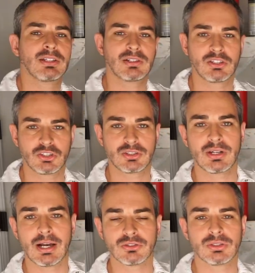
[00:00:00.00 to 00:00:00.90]
Tesla just
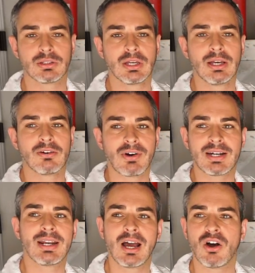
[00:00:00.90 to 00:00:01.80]
announced that
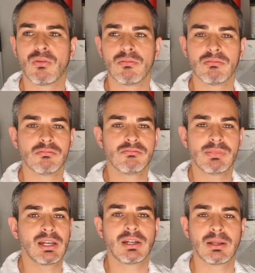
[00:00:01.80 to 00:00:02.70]
right now,
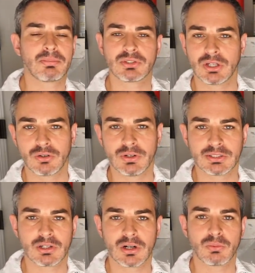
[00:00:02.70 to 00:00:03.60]
99% of
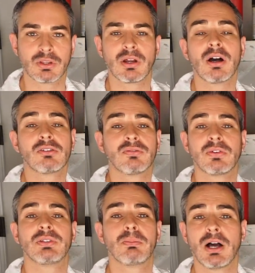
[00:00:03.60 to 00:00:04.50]
us are within
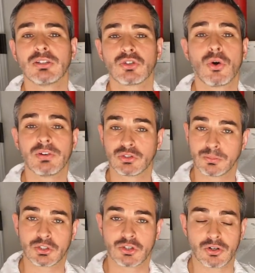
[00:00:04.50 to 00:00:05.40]
150 miles of a
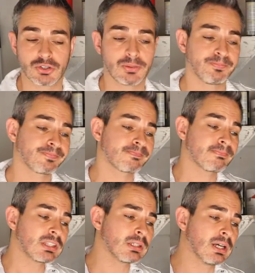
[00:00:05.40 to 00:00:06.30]
supercharger.
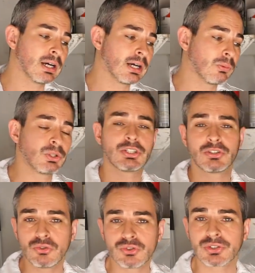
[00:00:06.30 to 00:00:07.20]
Uh, which
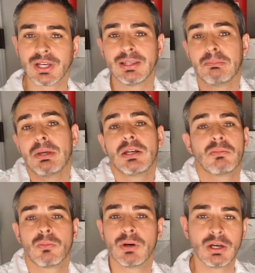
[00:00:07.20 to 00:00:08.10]
is usually a
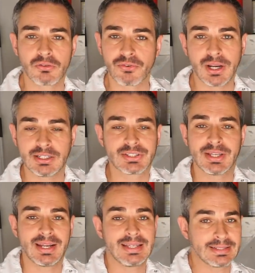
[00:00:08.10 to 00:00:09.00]
minimum range
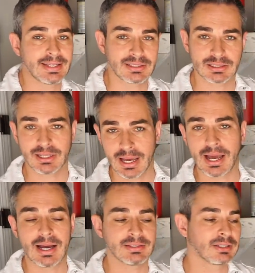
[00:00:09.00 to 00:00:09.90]
that any Tesla
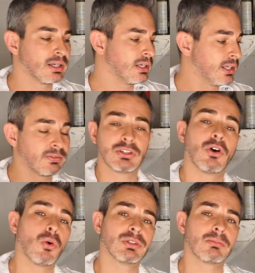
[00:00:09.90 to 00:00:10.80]
has, even the
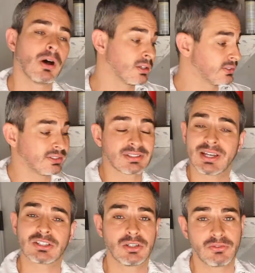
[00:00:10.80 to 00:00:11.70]
older models. This is
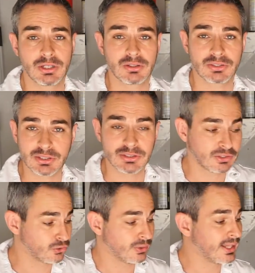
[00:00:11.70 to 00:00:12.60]
actually a regular
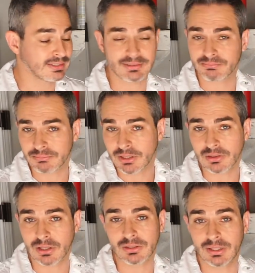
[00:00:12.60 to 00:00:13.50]
60, so that's a
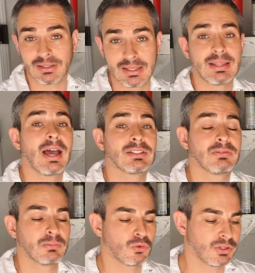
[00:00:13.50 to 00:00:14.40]
little, it, it has
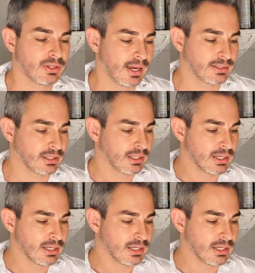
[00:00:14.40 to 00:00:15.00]
even more than that.